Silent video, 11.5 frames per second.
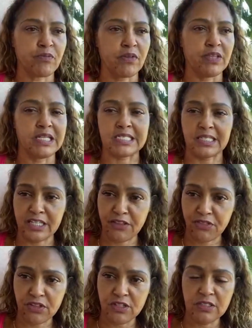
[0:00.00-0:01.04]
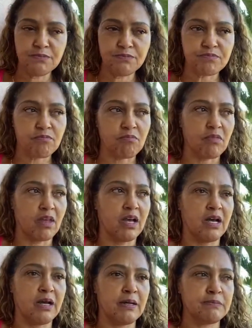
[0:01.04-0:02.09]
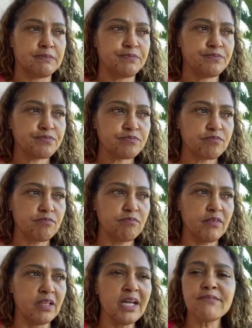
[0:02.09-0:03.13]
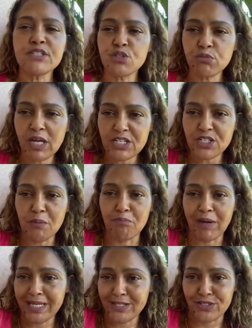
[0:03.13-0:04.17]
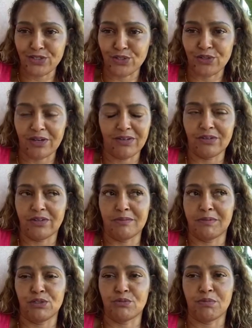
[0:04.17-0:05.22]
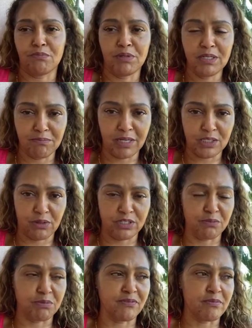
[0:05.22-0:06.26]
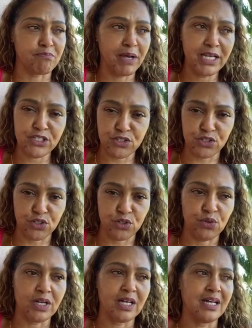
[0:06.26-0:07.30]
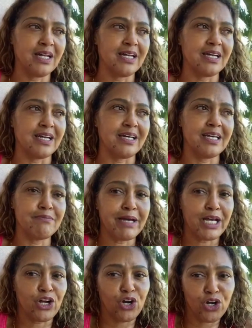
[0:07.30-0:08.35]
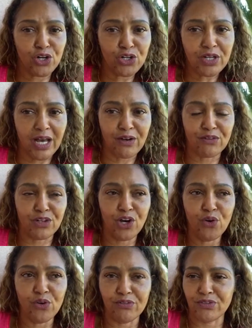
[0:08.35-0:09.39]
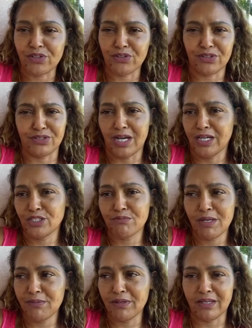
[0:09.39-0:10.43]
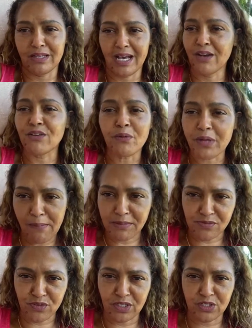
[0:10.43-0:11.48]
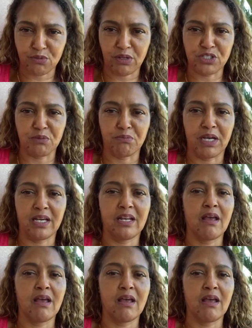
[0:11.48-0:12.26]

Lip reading: is lethal. Like if a tarantula bites you, I don't know anybody who's been bitten by a tarantula, but if it bites you, it might hurt. I don't know. You have to go to the doctor maybe and I don't know what happens if you get a tarantula bite,